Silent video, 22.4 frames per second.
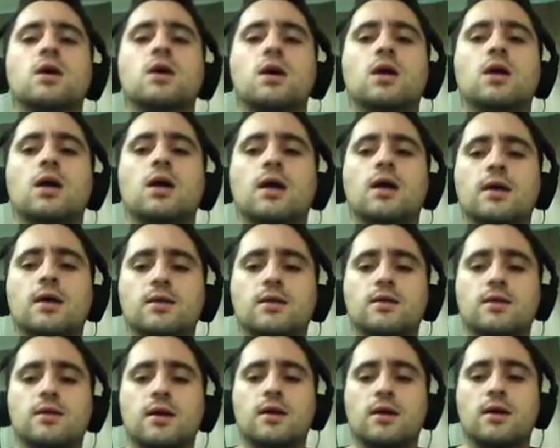
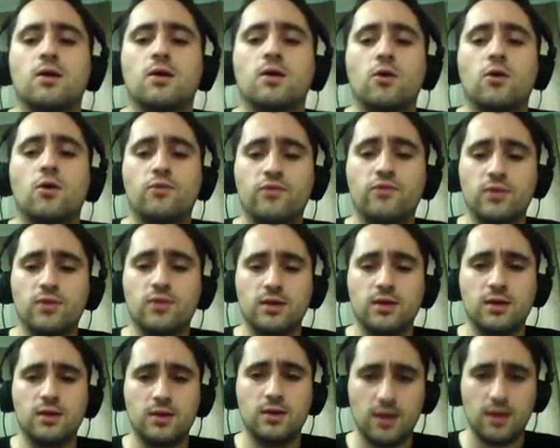And
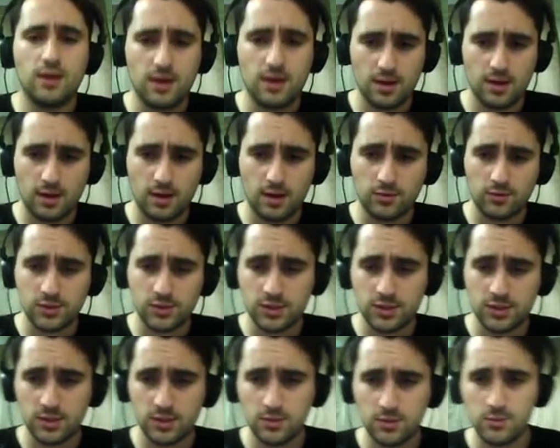hopefully I will
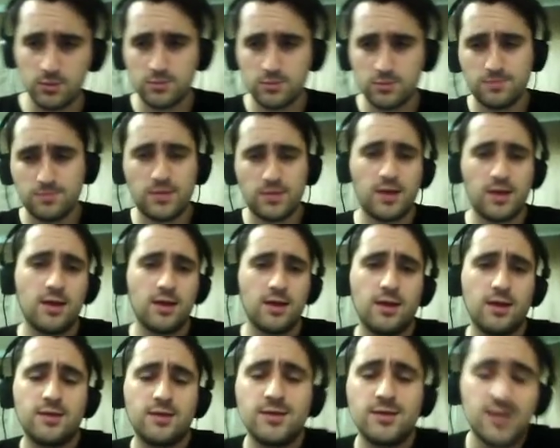see you
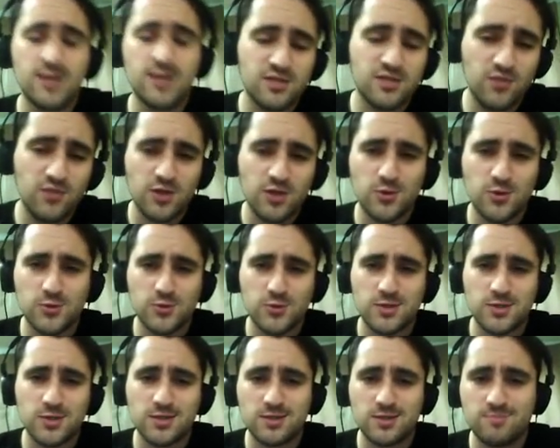in the next
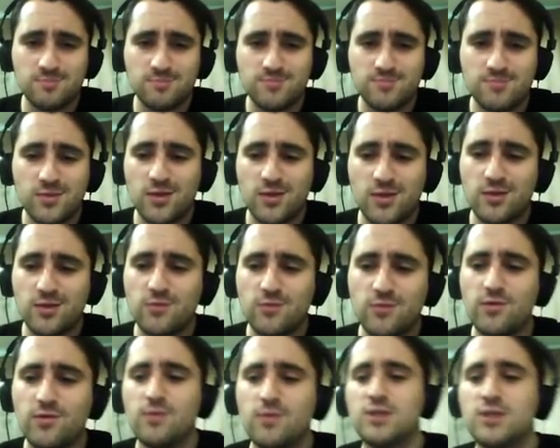videos. Thank you
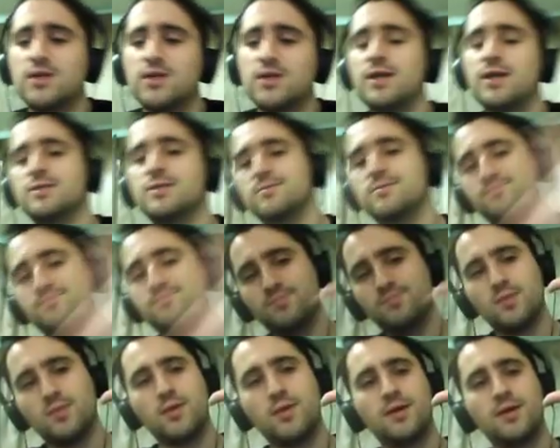very much, guys.
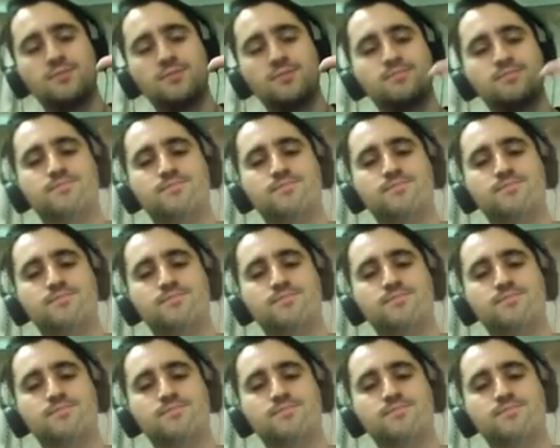Bye bye.